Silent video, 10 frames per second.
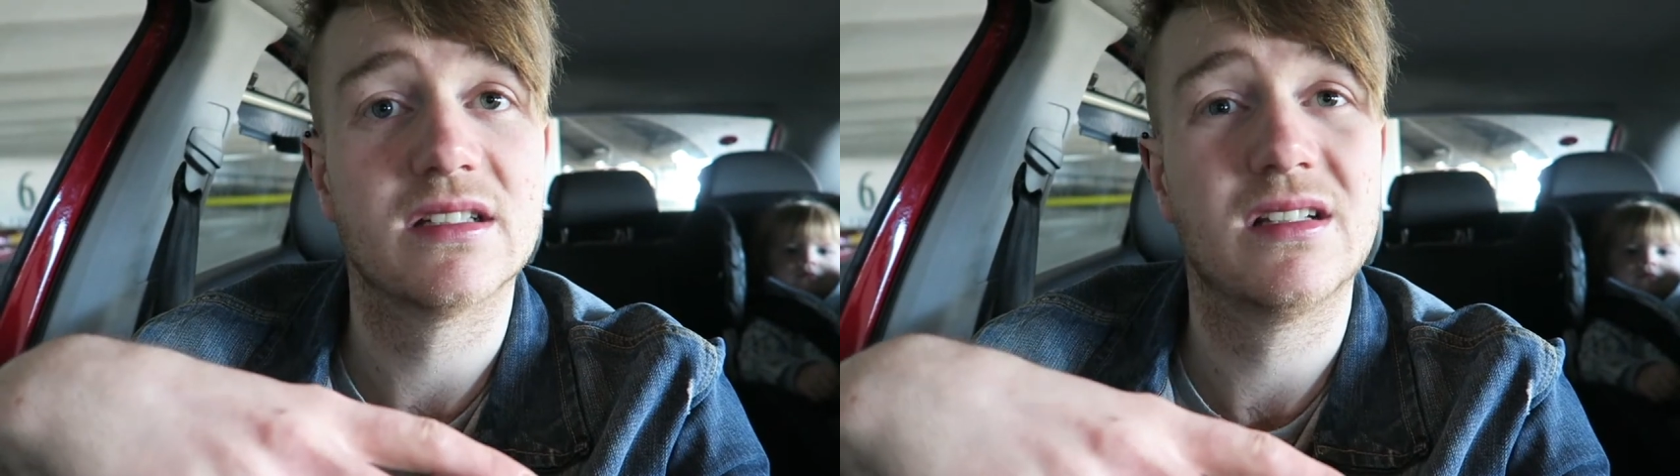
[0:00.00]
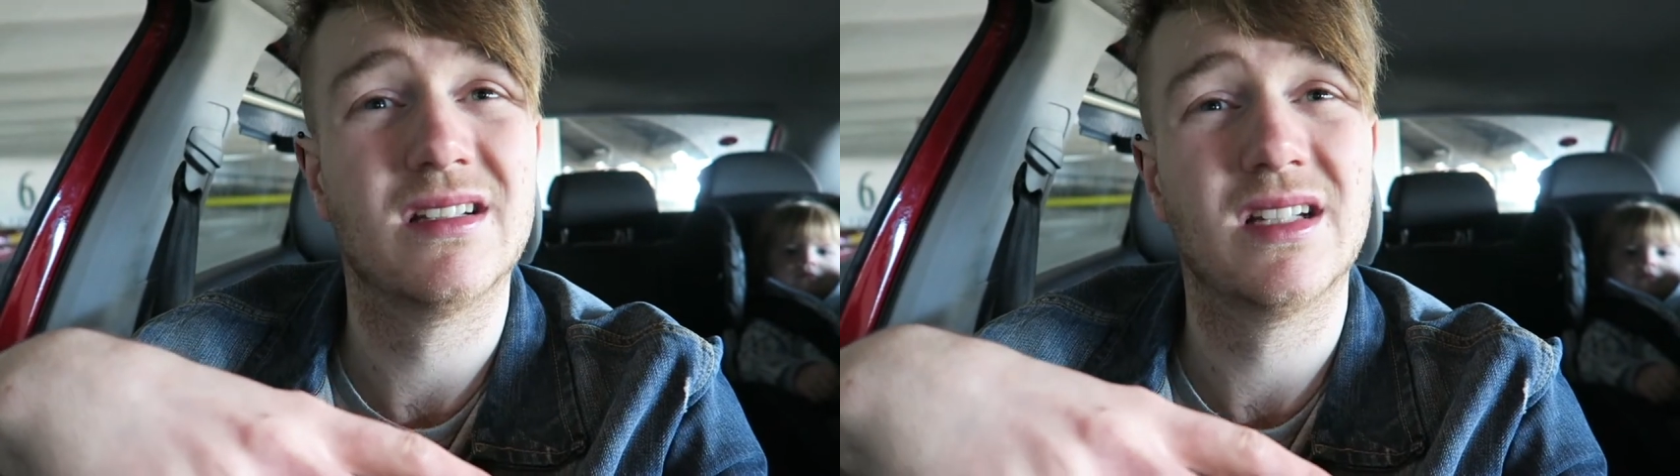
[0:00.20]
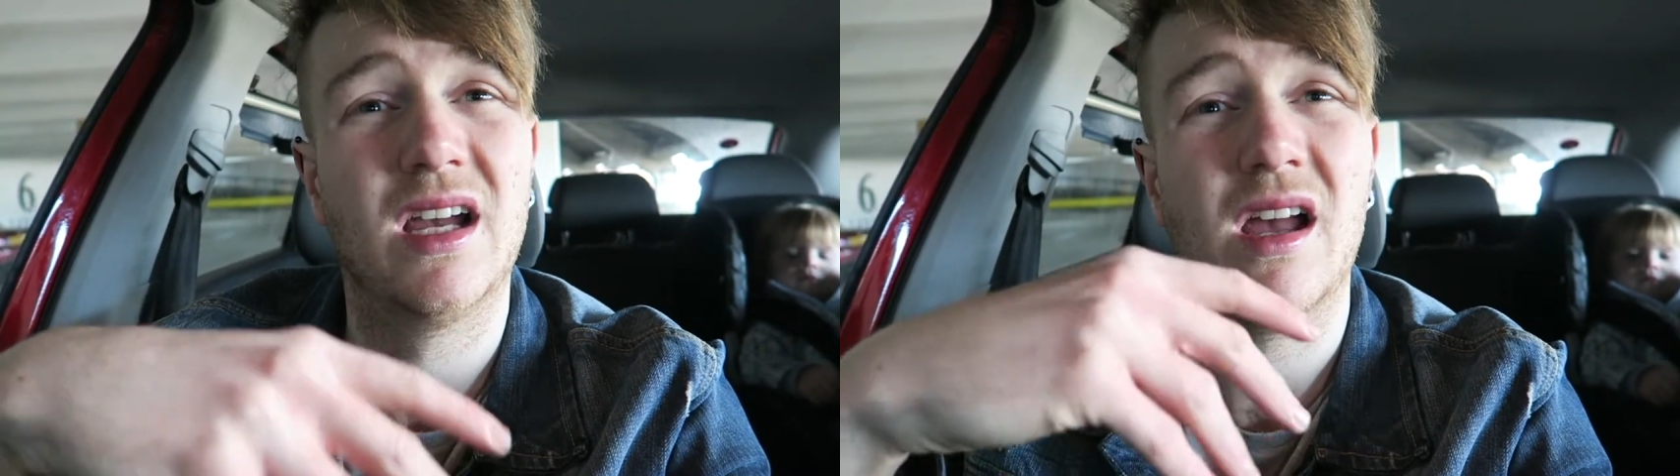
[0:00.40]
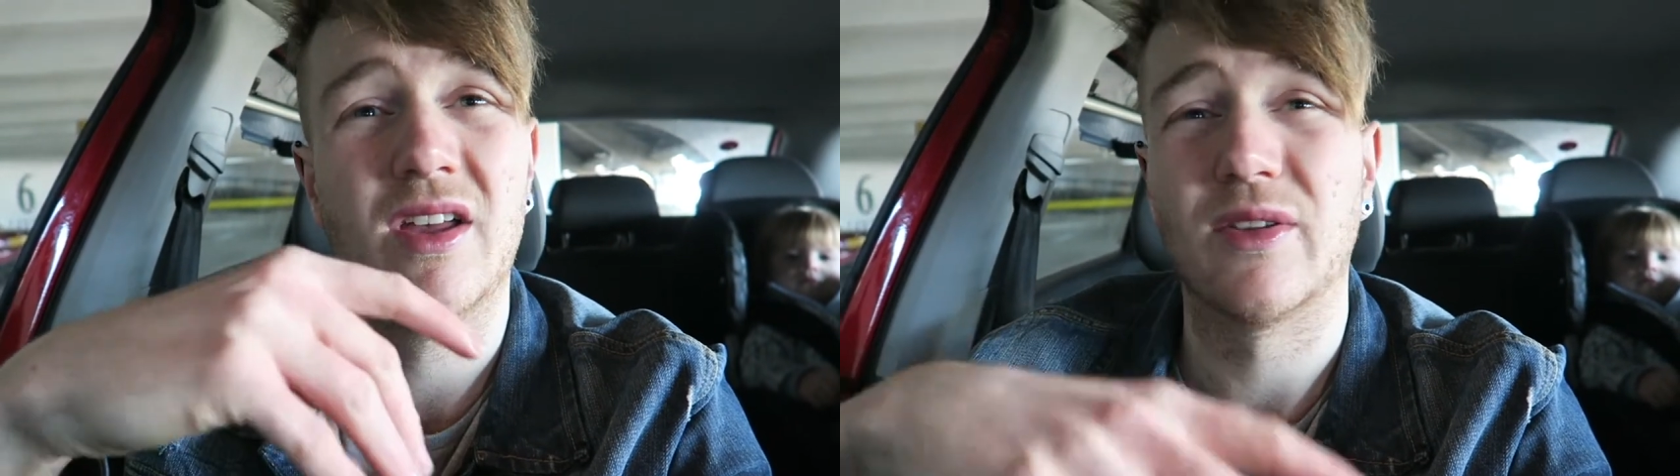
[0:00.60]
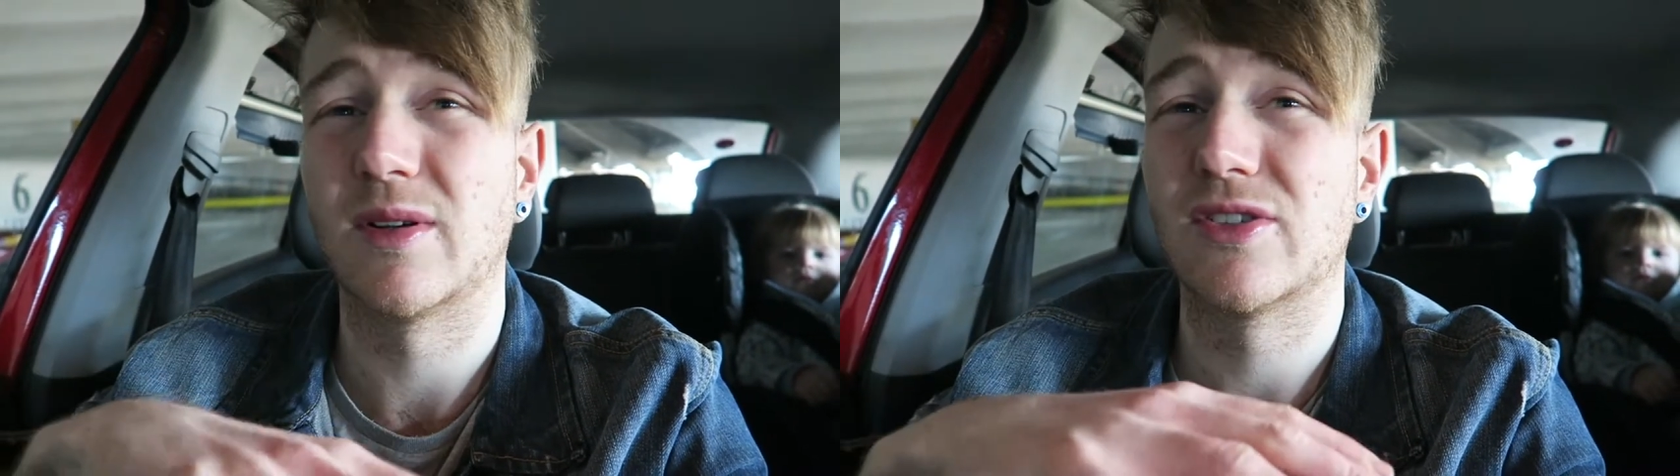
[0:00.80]

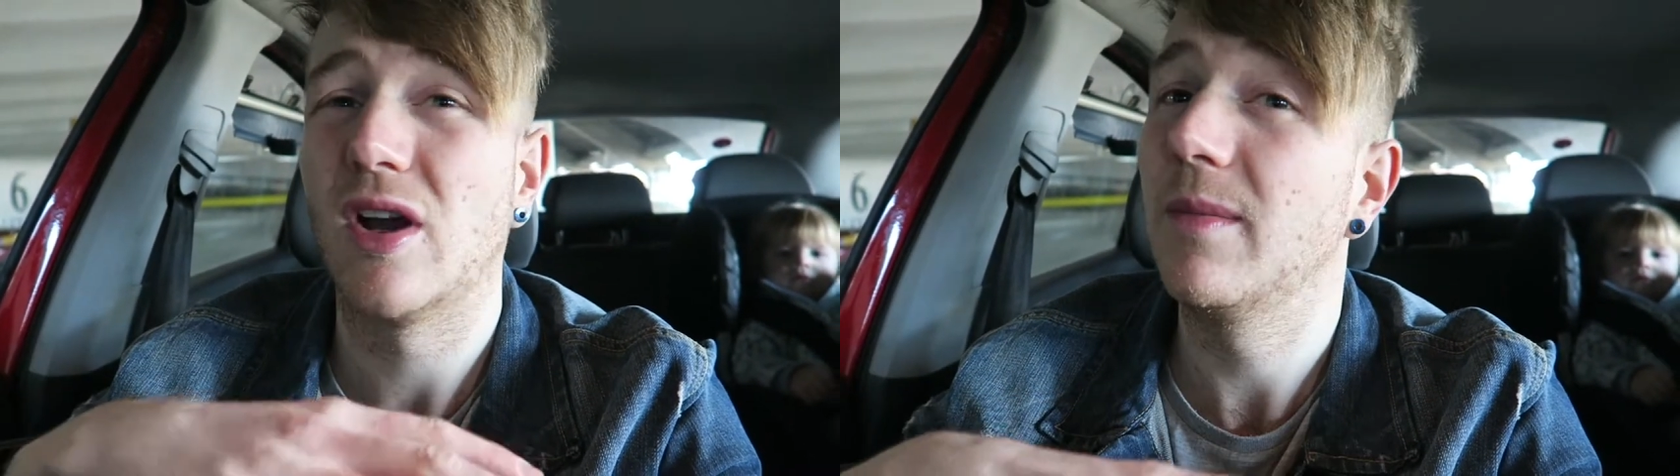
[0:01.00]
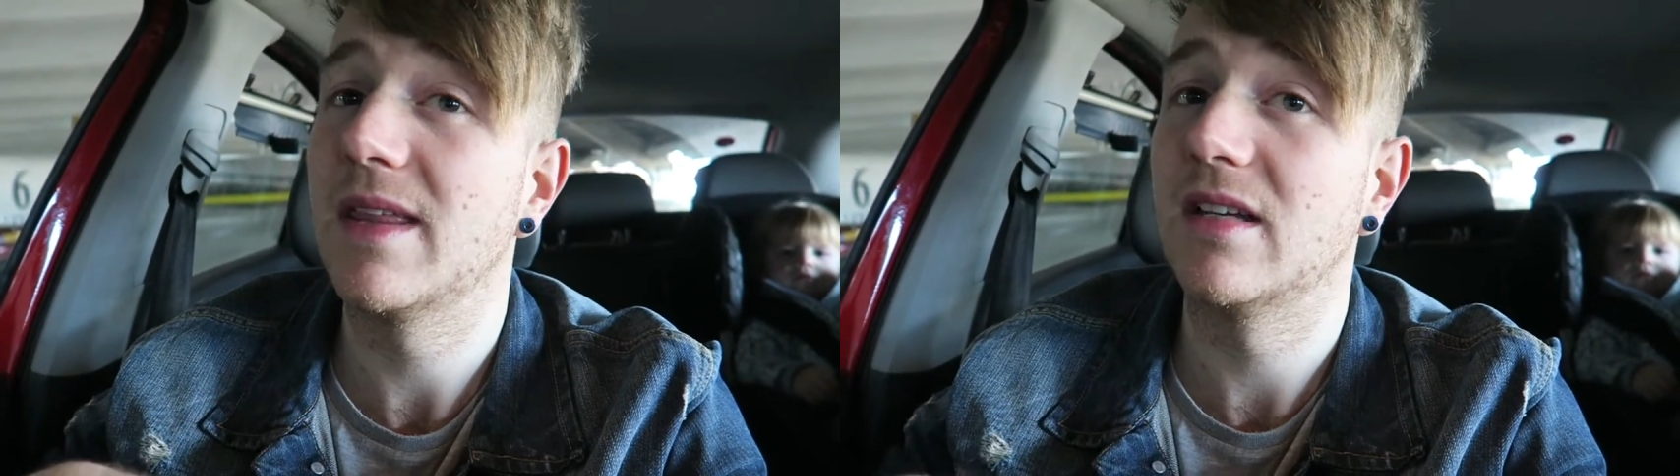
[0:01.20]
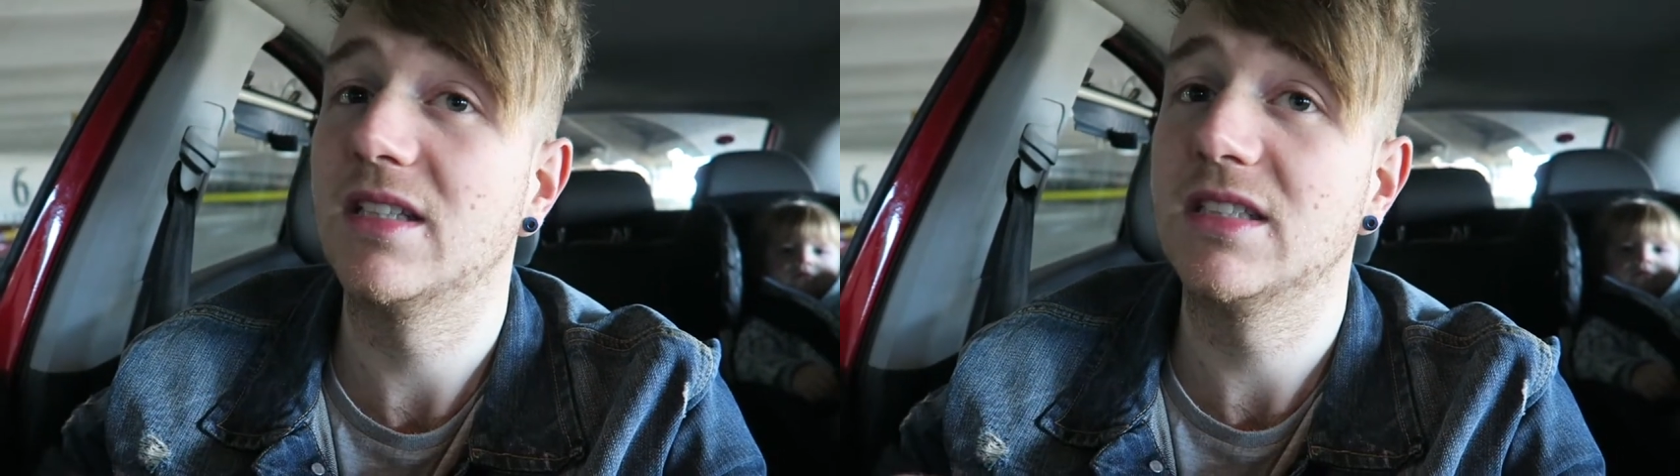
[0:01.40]
I'm gonna try and make that.